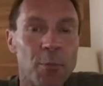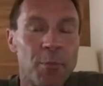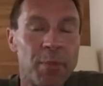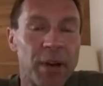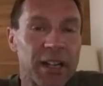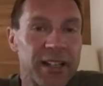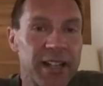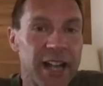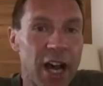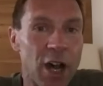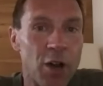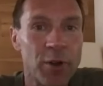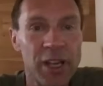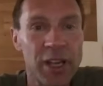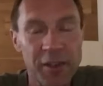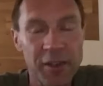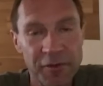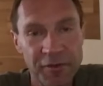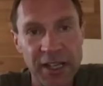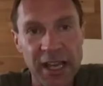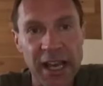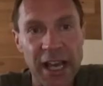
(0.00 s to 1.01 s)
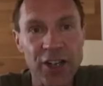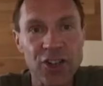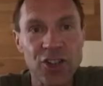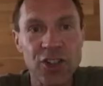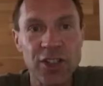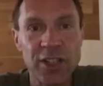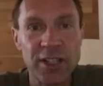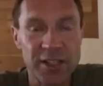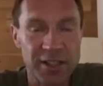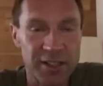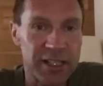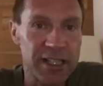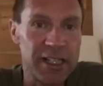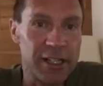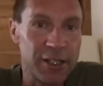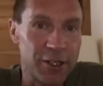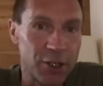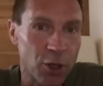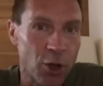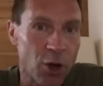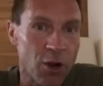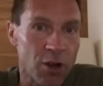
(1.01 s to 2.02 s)
But now, if he actually still
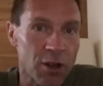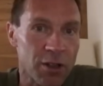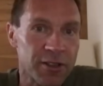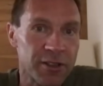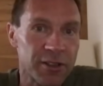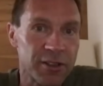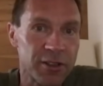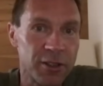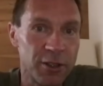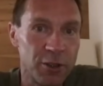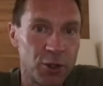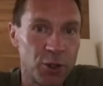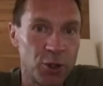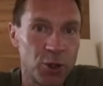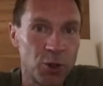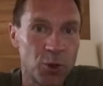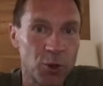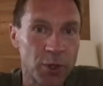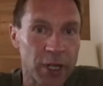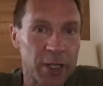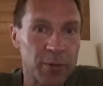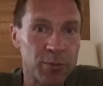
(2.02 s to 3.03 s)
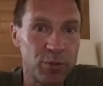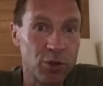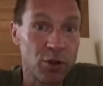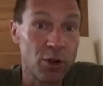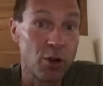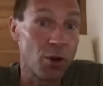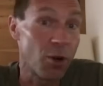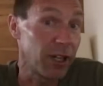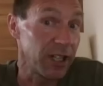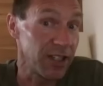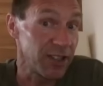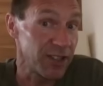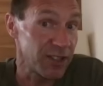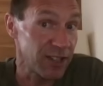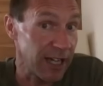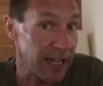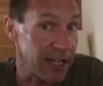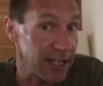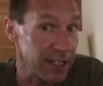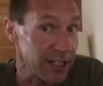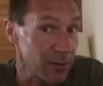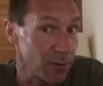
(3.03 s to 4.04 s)
talks to Red Bull, or they
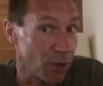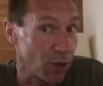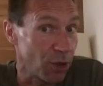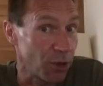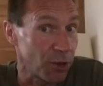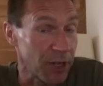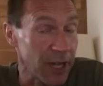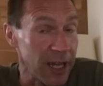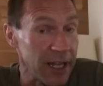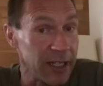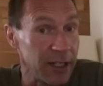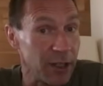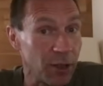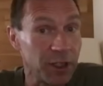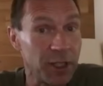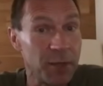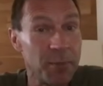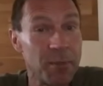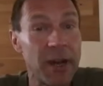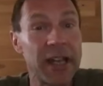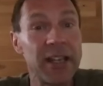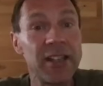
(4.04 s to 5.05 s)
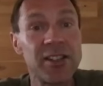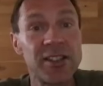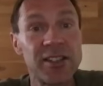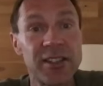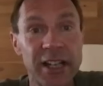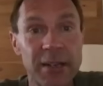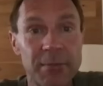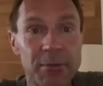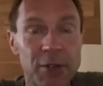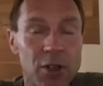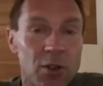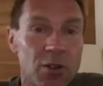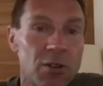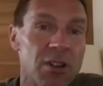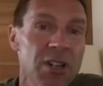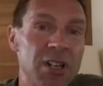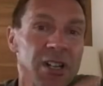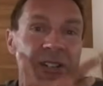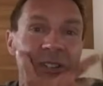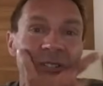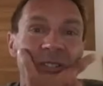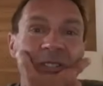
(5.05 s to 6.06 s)
signed him already, or they might sign him, we go,
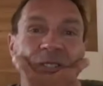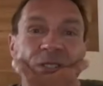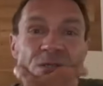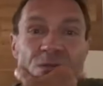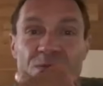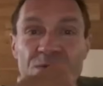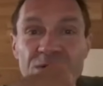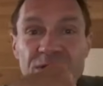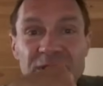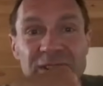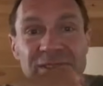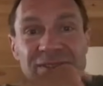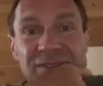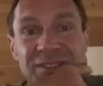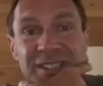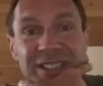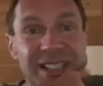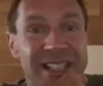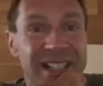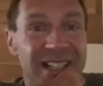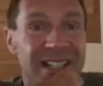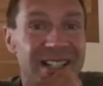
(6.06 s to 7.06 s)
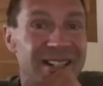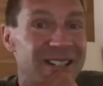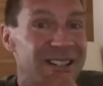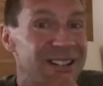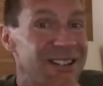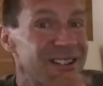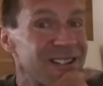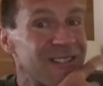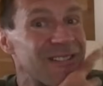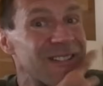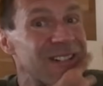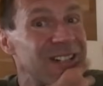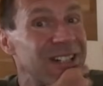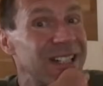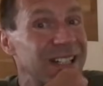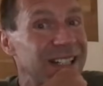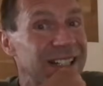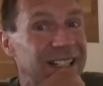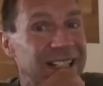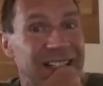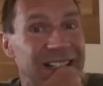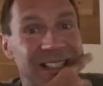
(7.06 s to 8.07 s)
I don't know.
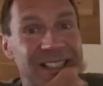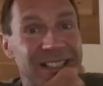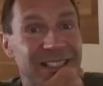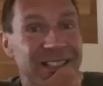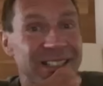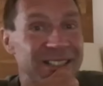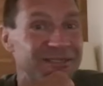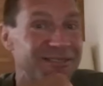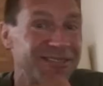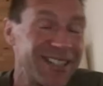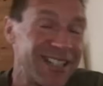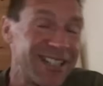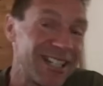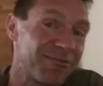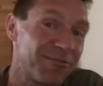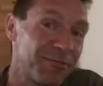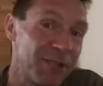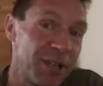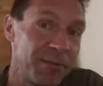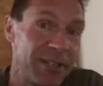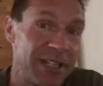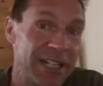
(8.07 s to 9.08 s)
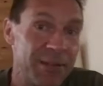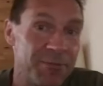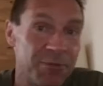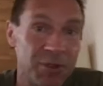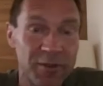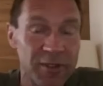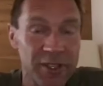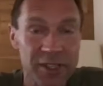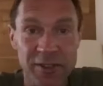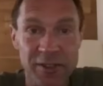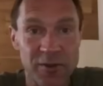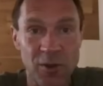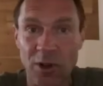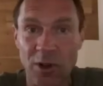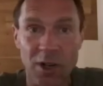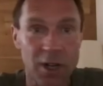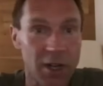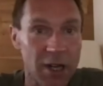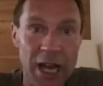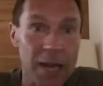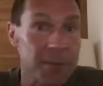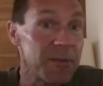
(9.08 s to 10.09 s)
We have maybe Lipovic
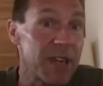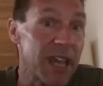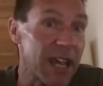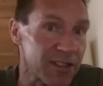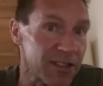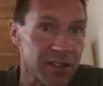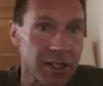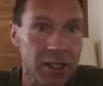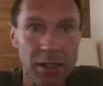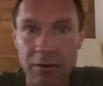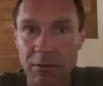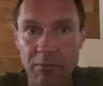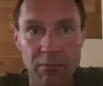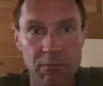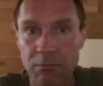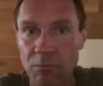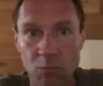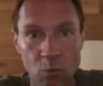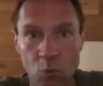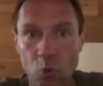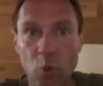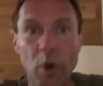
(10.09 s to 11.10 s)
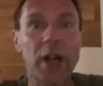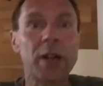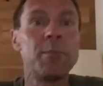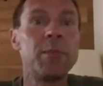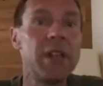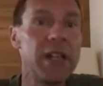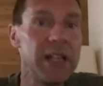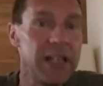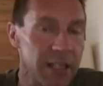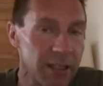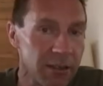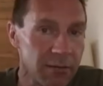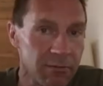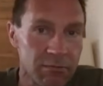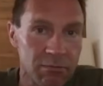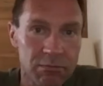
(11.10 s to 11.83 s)
for, I'm guessing, 1 million.